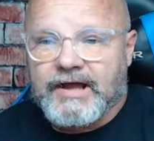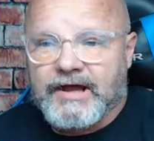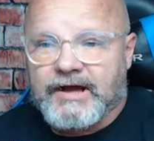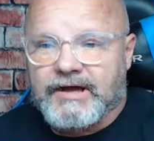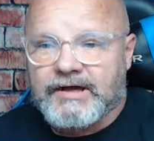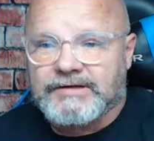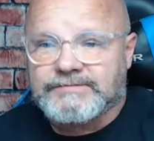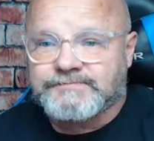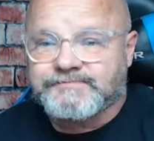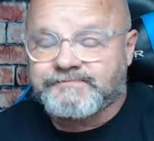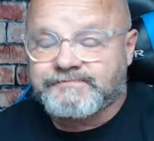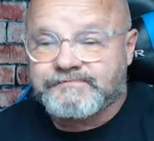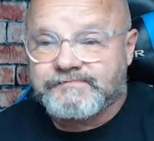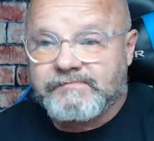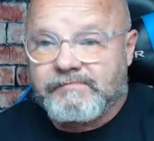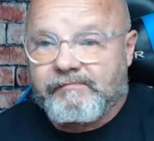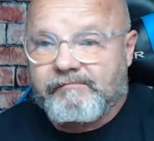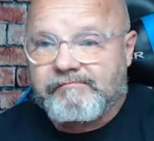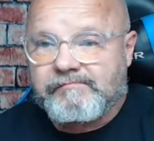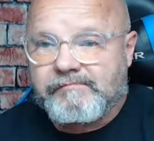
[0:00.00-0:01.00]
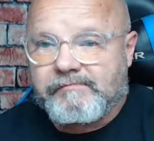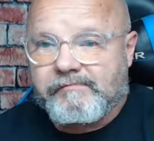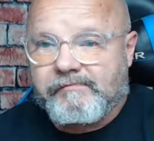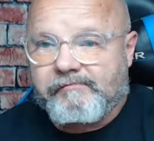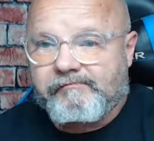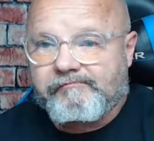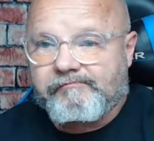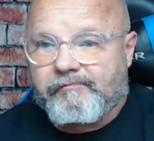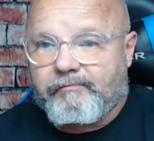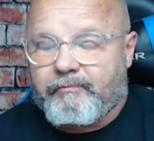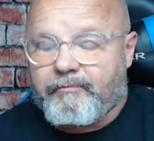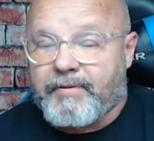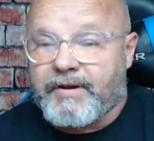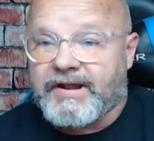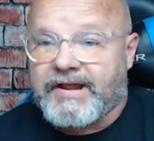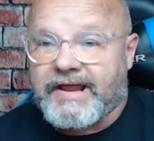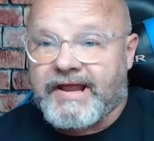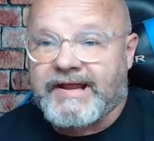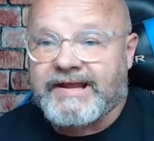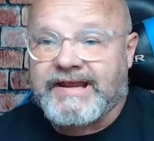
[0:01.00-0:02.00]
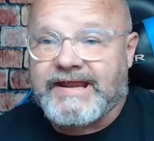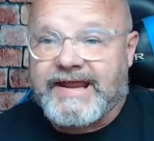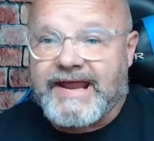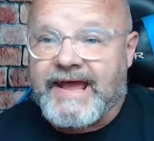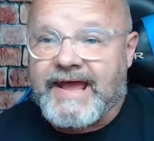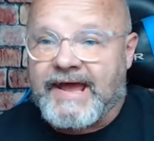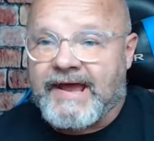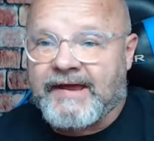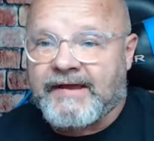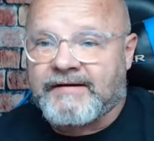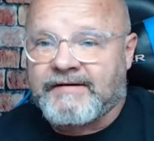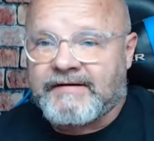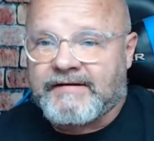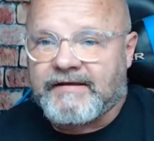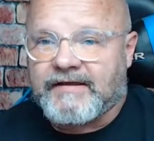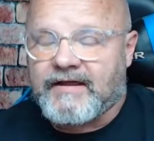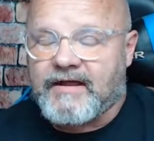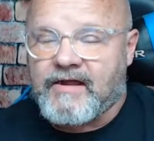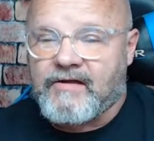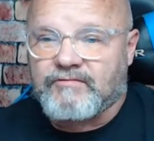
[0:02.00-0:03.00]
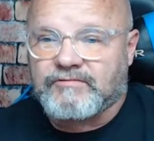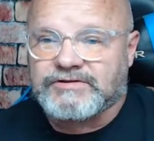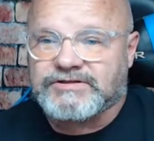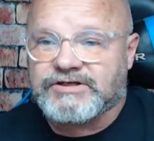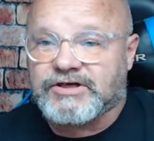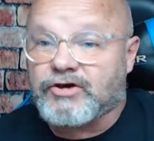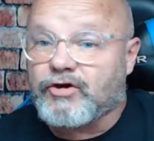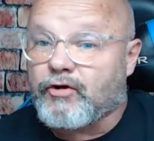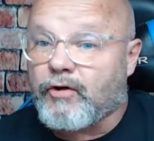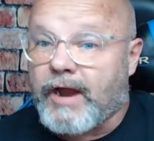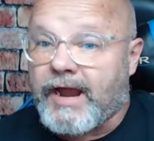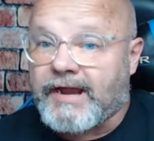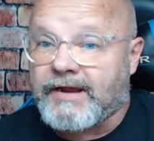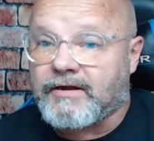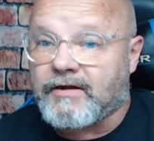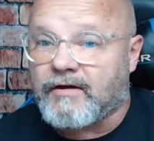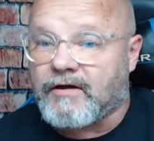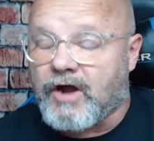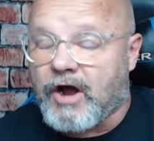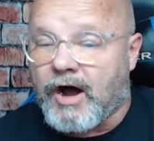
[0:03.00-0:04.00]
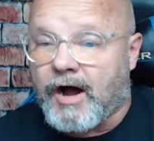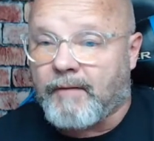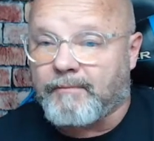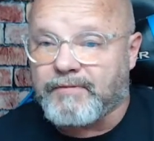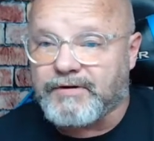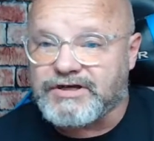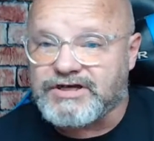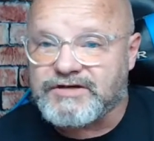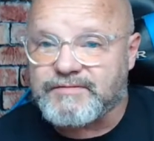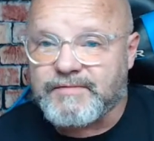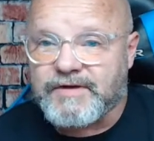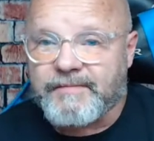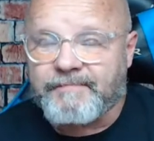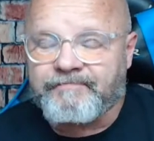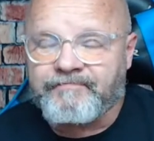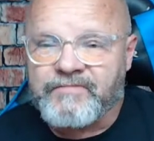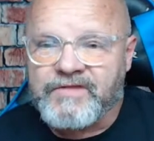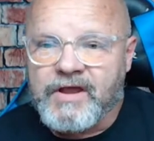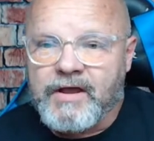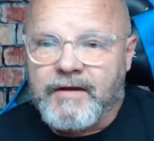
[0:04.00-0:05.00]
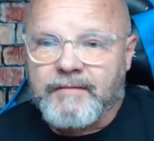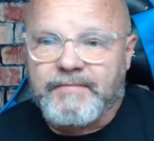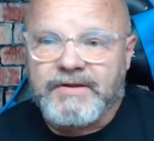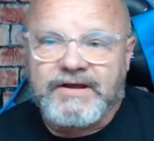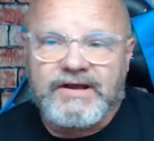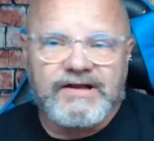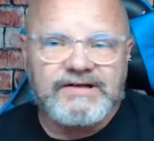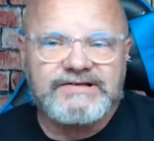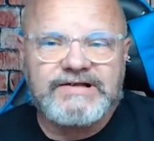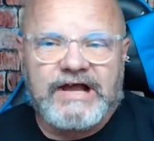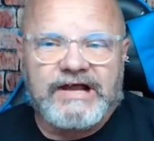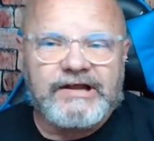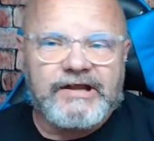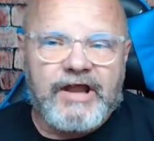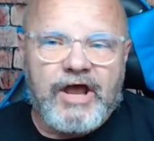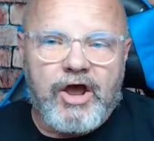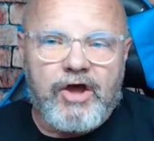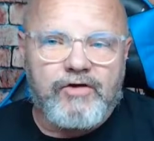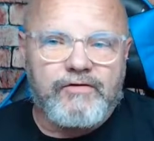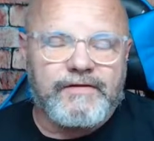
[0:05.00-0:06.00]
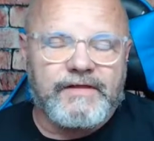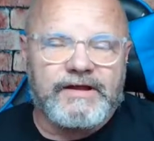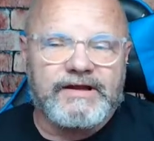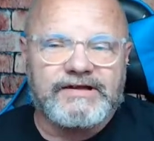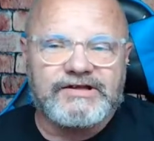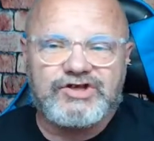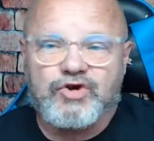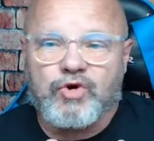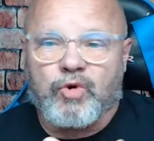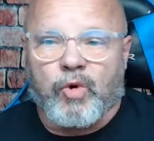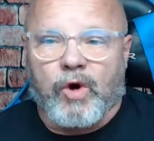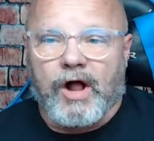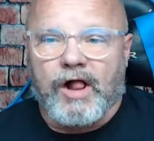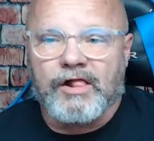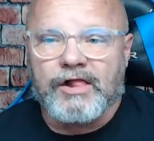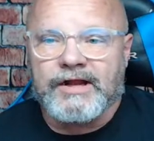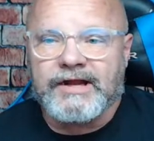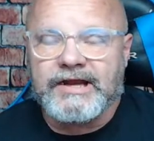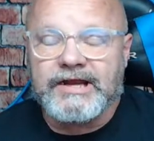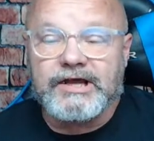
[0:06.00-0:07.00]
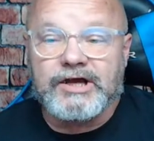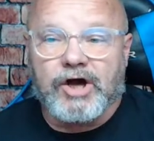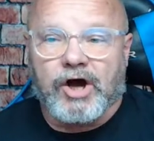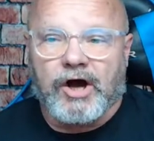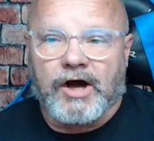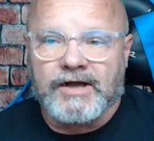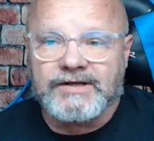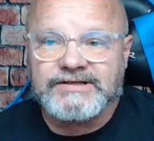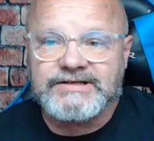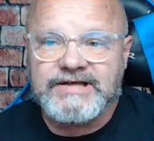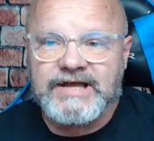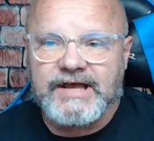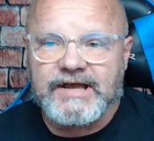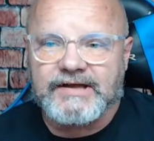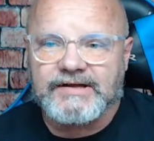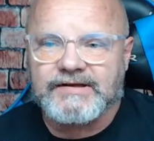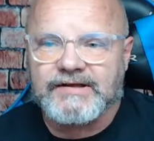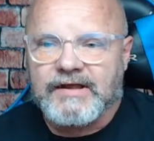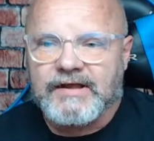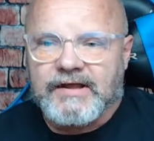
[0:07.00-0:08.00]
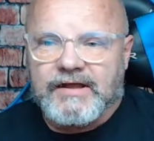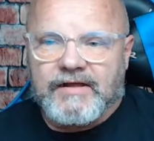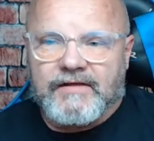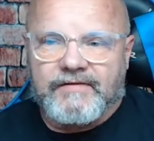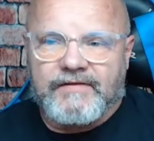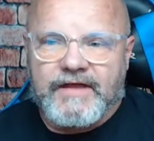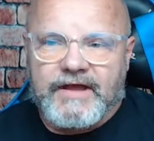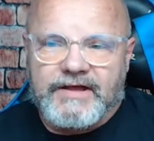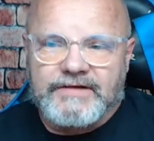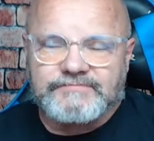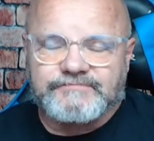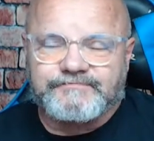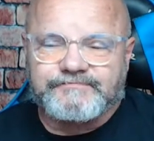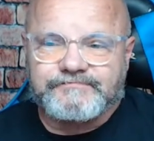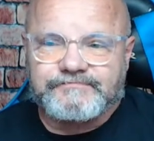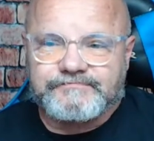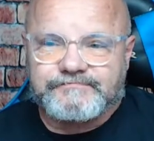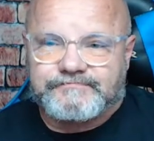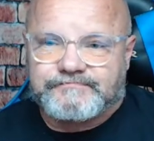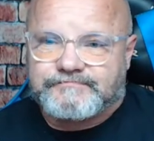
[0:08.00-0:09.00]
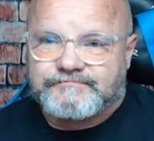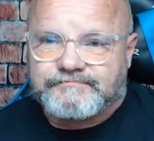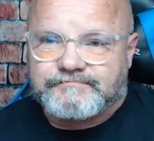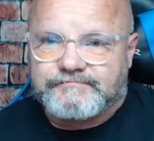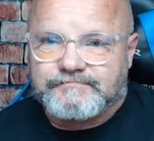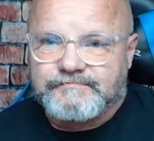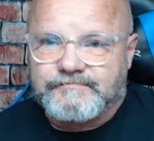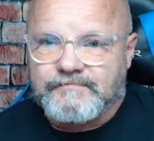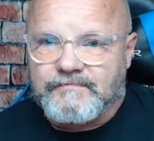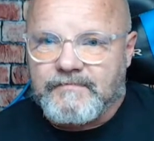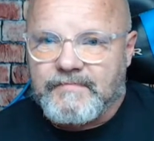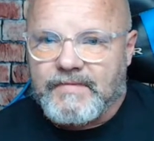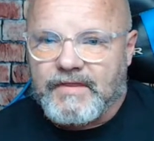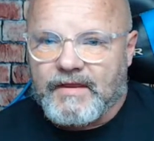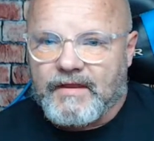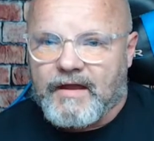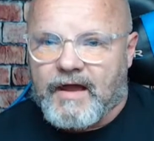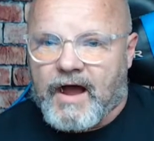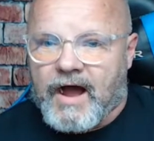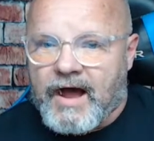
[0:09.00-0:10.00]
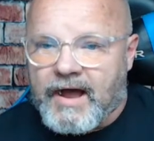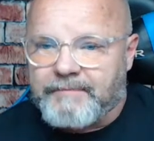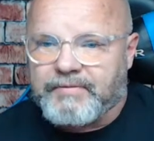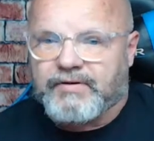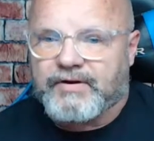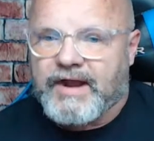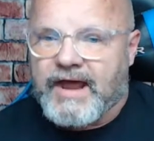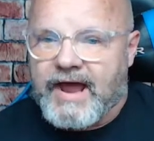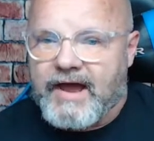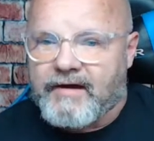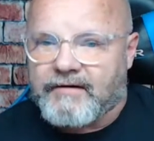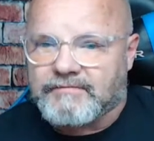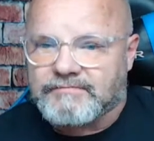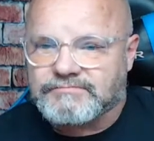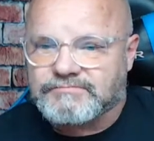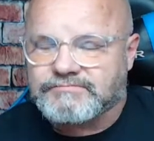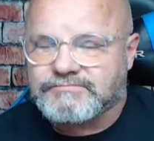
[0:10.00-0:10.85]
Um, But in the end, it was a great accomplishment because I know that it's quality content that I put out